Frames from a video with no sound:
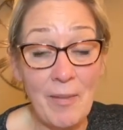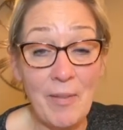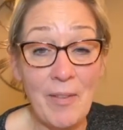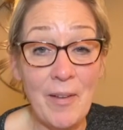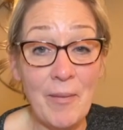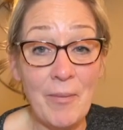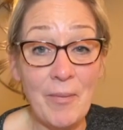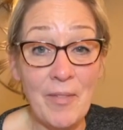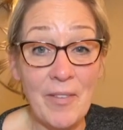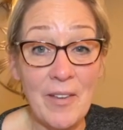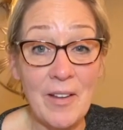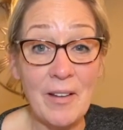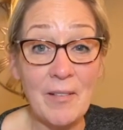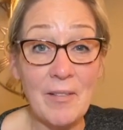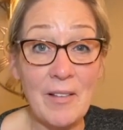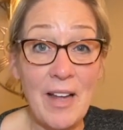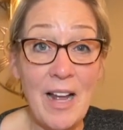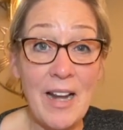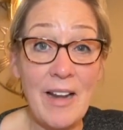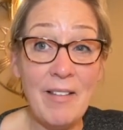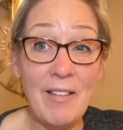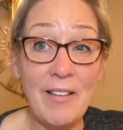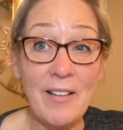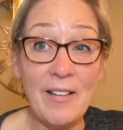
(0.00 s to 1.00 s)
The
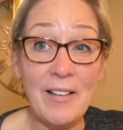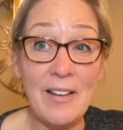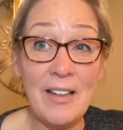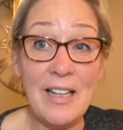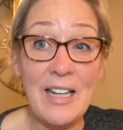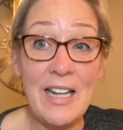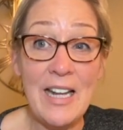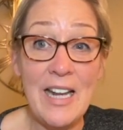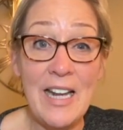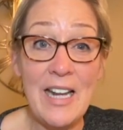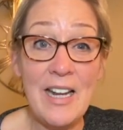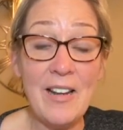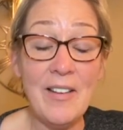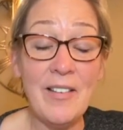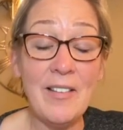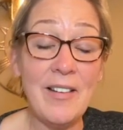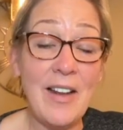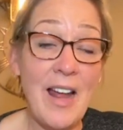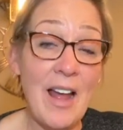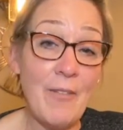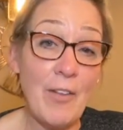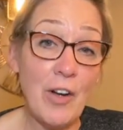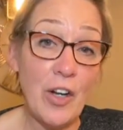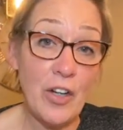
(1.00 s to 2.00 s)
kind of the key is to
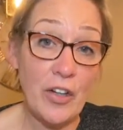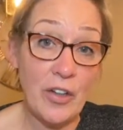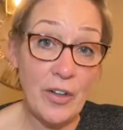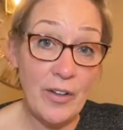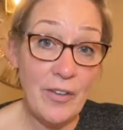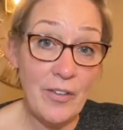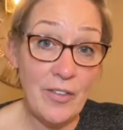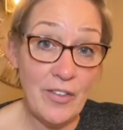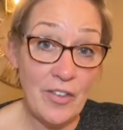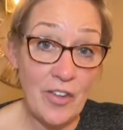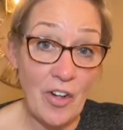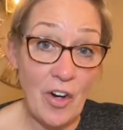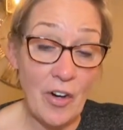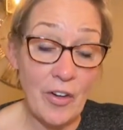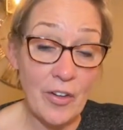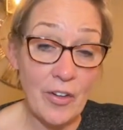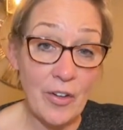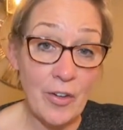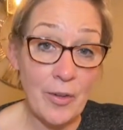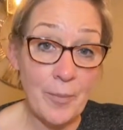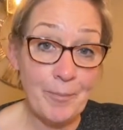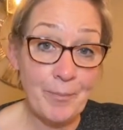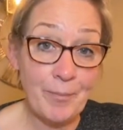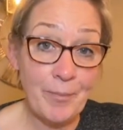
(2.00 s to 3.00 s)
have a good
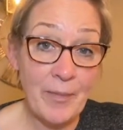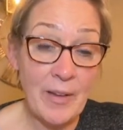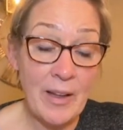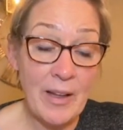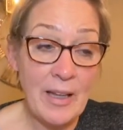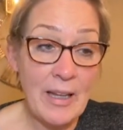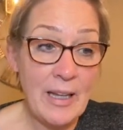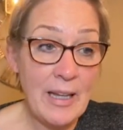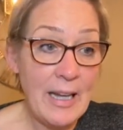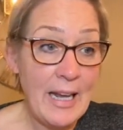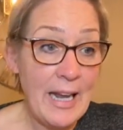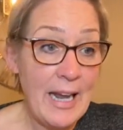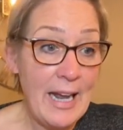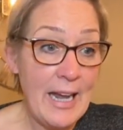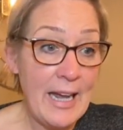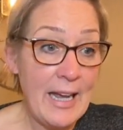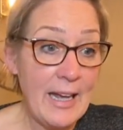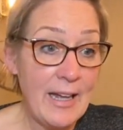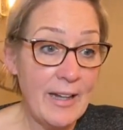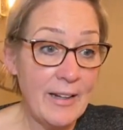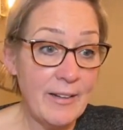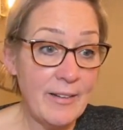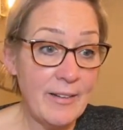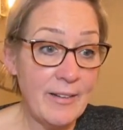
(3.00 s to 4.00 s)
starter,
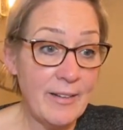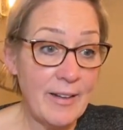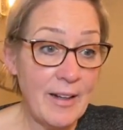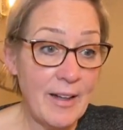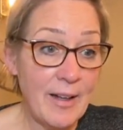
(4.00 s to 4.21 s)
and